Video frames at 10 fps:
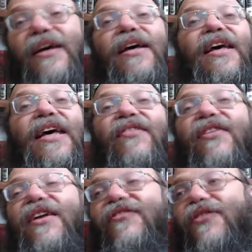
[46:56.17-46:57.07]
even
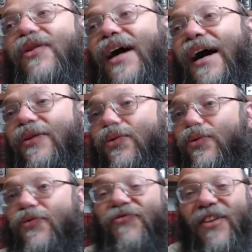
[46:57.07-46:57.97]
if you got
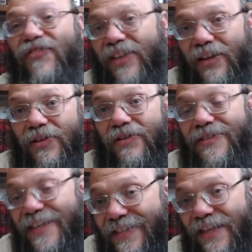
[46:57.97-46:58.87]
to
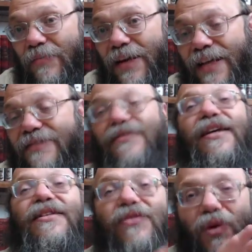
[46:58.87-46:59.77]
16 minutes,
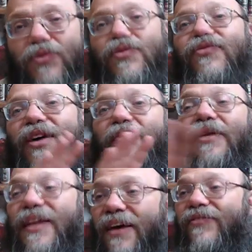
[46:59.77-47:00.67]
it's also fine
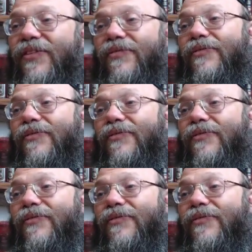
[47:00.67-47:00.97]
b'diavad.